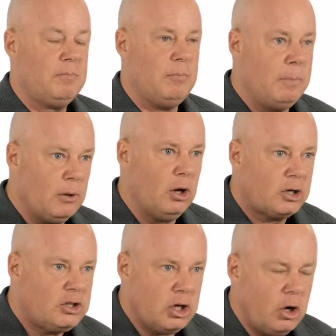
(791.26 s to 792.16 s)
People
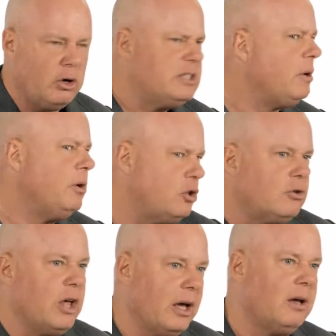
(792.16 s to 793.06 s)
look to you to see what you
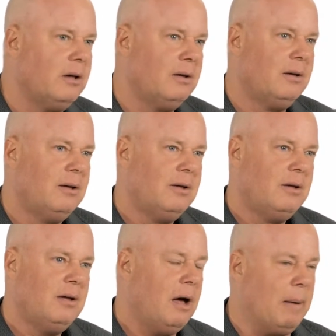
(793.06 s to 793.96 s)
think
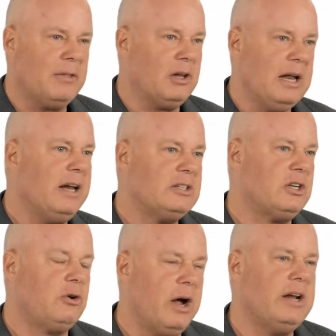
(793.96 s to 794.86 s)
about the latest
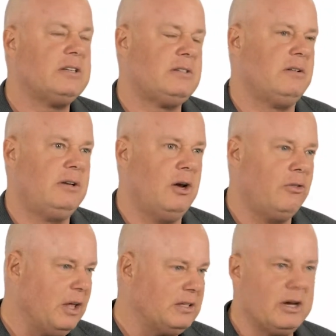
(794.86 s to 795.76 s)
and greatest,
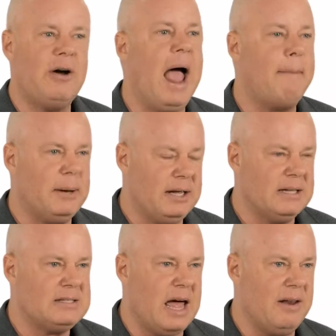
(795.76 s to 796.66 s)
things that are happening
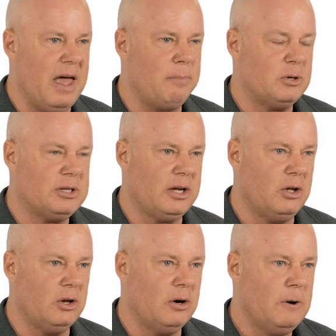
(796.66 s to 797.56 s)
inside of that
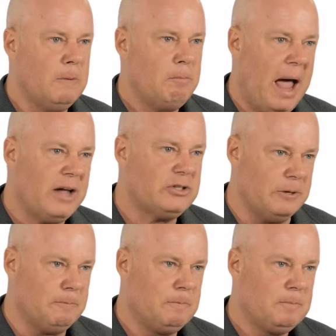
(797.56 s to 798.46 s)
particular
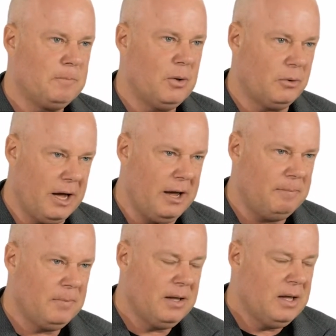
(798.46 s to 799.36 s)
passion. Okay?